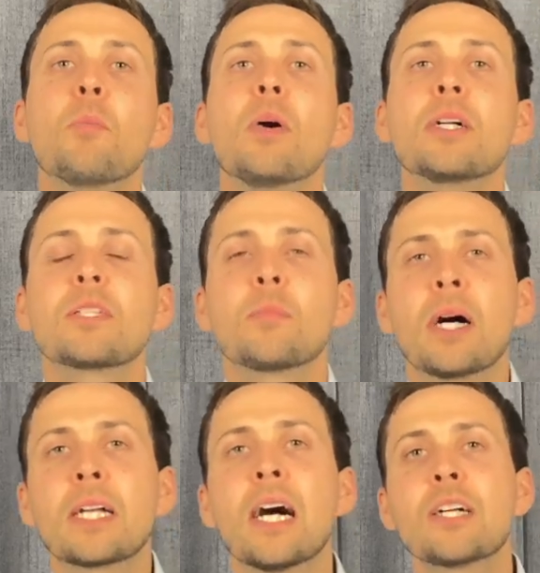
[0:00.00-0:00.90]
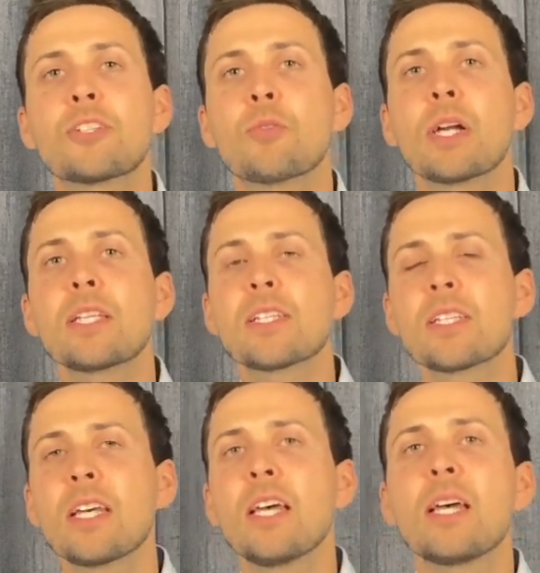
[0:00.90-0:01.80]
But by God's
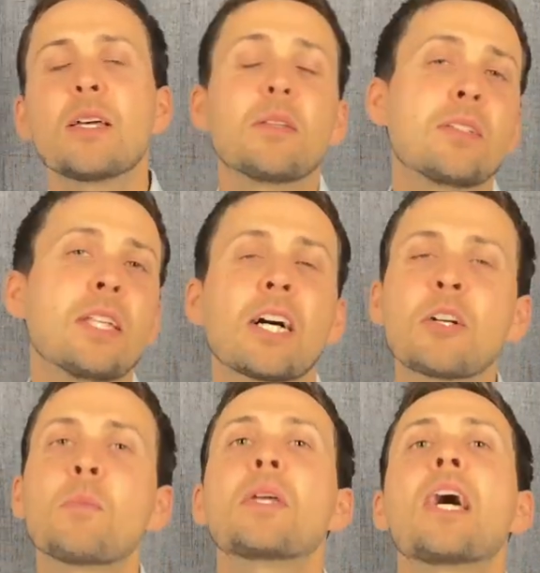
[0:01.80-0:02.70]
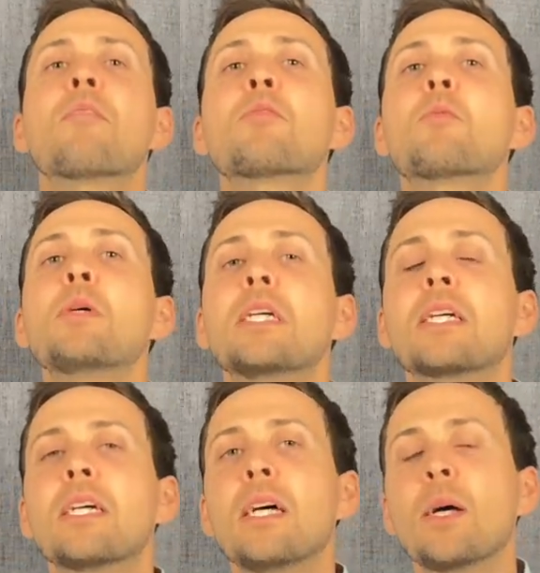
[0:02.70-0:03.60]
grace, it's not going to be every week,
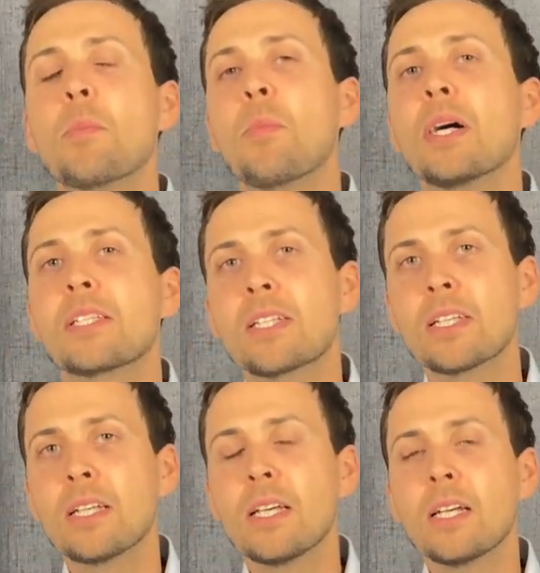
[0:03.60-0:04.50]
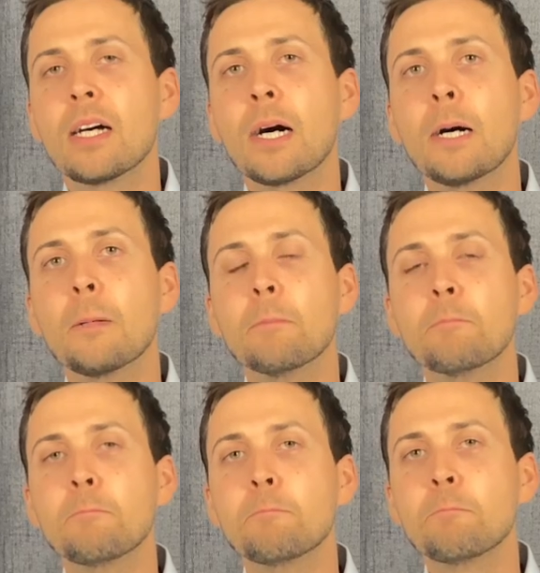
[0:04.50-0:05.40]
but um,
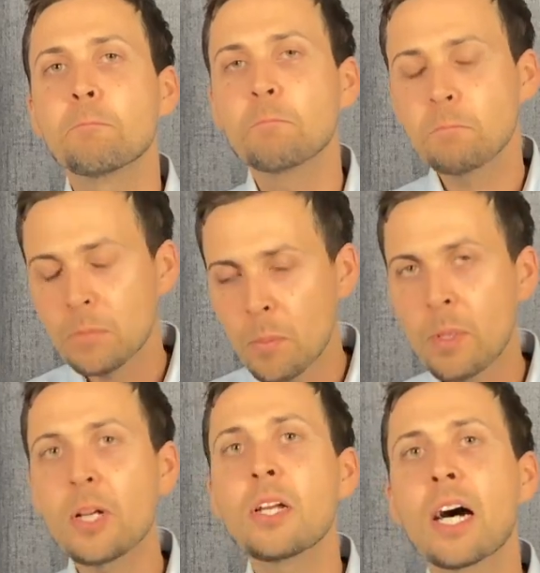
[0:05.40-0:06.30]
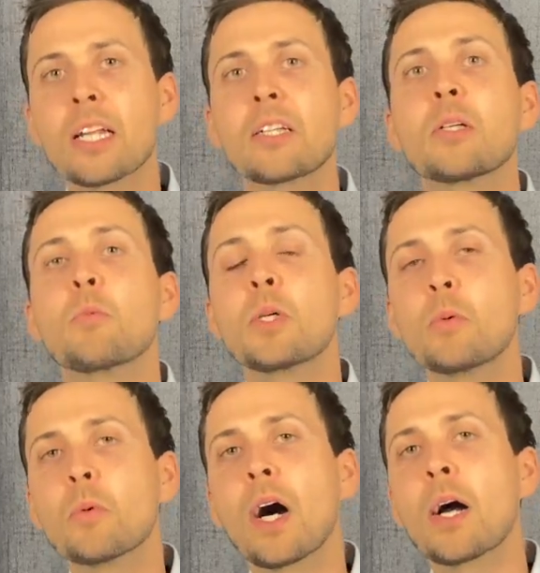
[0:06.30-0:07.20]
periodically we,
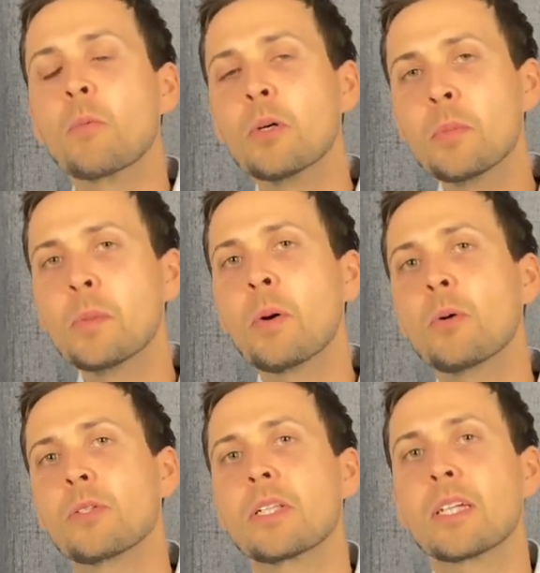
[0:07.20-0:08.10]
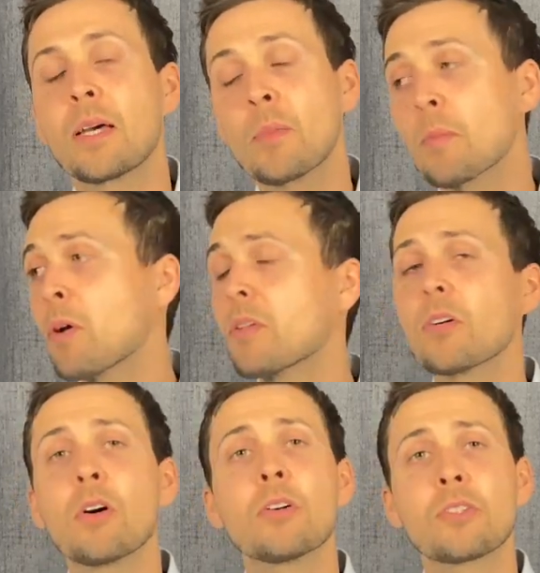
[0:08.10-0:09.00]
I will be posting. And my
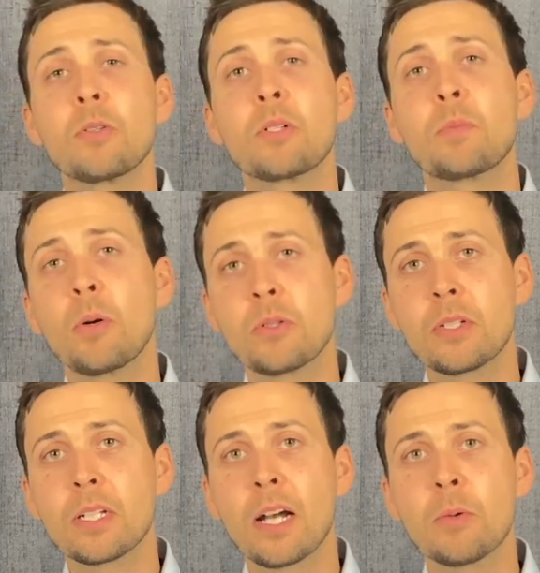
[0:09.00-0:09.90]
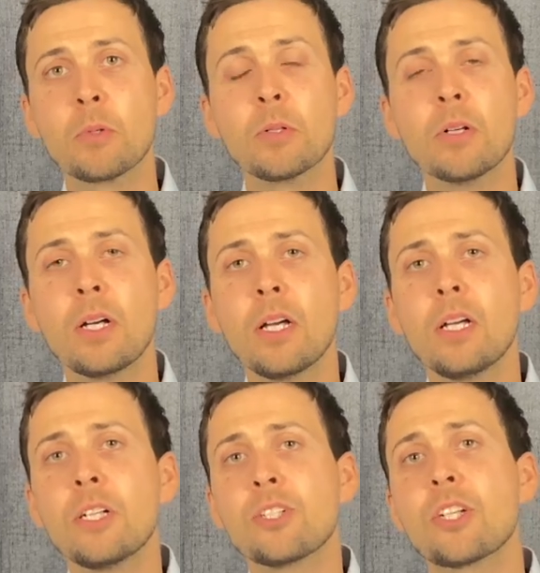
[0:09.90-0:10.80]
brother also is posting. I will
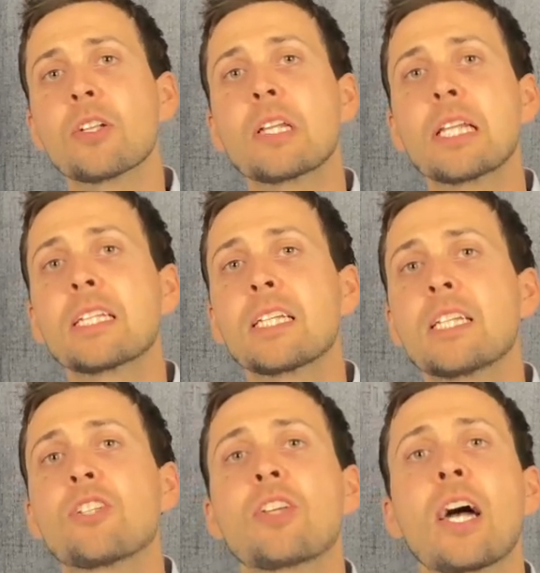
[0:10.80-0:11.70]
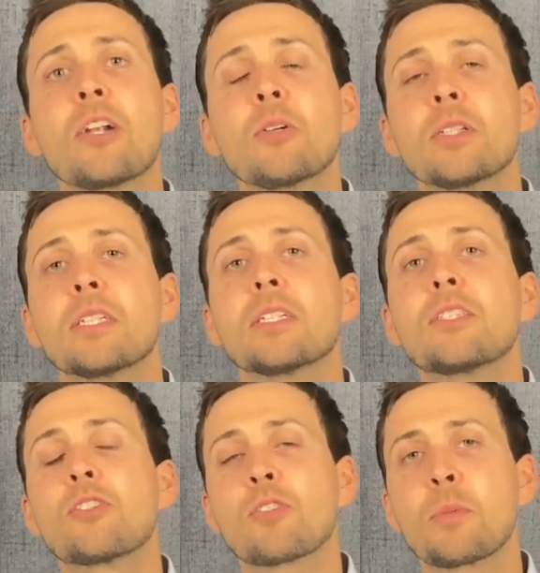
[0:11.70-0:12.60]
share the link to his channel in the
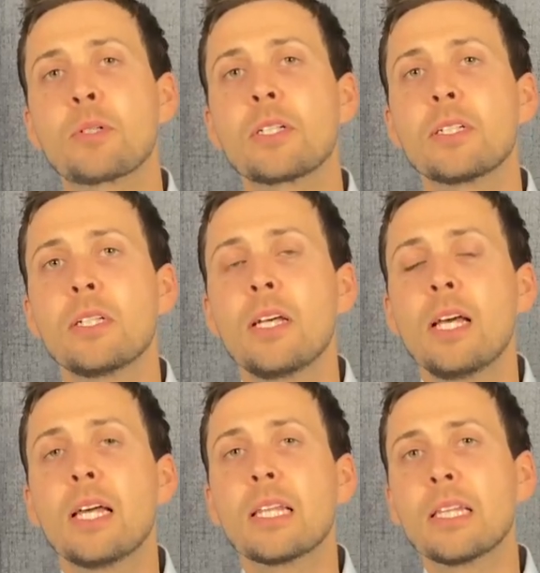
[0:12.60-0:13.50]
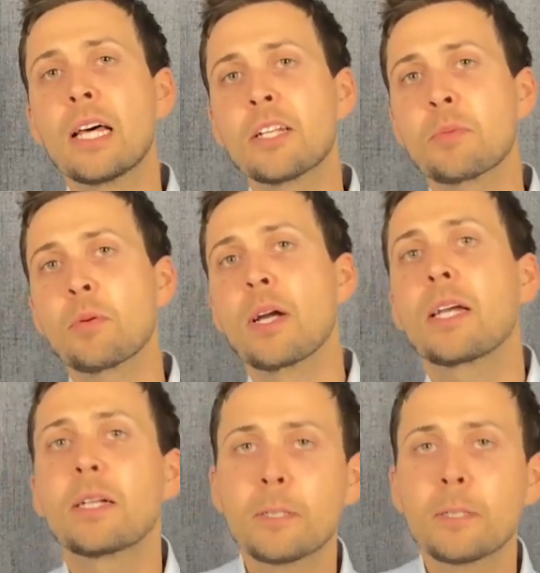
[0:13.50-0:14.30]
description. Let us pray.